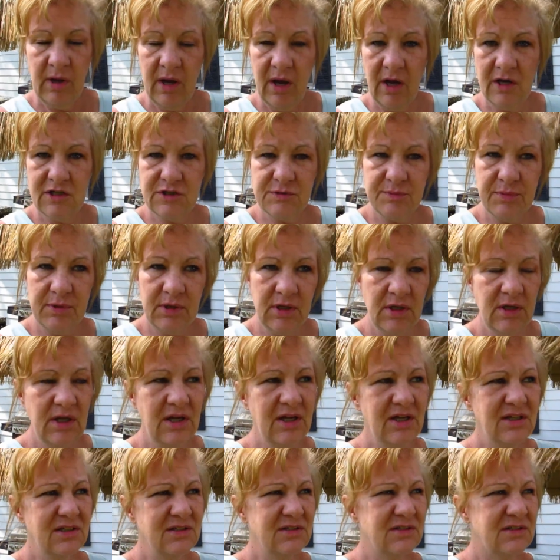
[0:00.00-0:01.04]
My husband
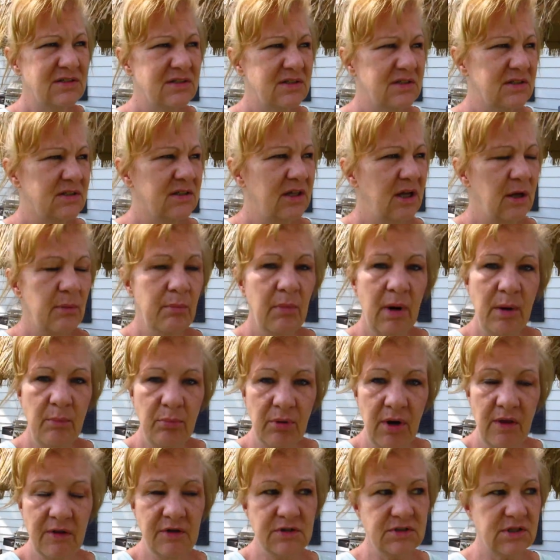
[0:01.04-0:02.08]
is at my
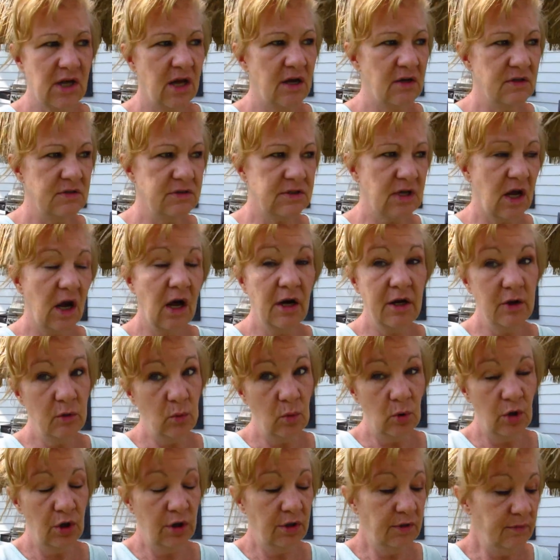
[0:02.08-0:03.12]
brother's house
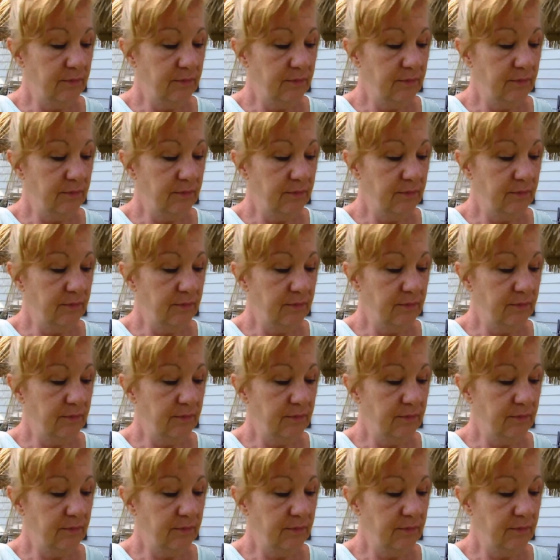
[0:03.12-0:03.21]
cutting wood.